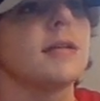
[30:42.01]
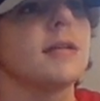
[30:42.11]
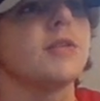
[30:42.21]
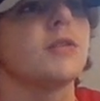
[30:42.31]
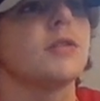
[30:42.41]

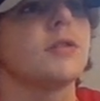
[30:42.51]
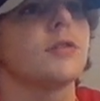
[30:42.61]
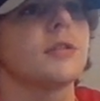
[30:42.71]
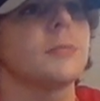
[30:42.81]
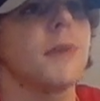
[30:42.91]
He's
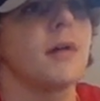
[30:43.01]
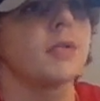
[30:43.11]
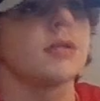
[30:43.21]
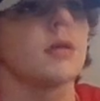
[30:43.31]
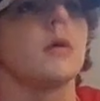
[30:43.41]
213
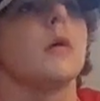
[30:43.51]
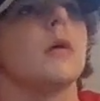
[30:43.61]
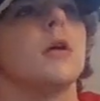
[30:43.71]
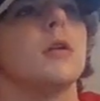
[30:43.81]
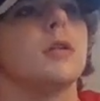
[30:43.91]
pounds
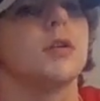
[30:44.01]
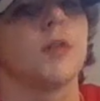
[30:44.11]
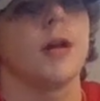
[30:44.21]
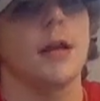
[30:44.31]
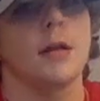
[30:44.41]
and
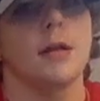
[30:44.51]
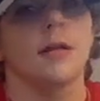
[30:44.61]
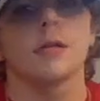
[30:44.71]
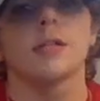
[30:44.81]
shoots right-handed.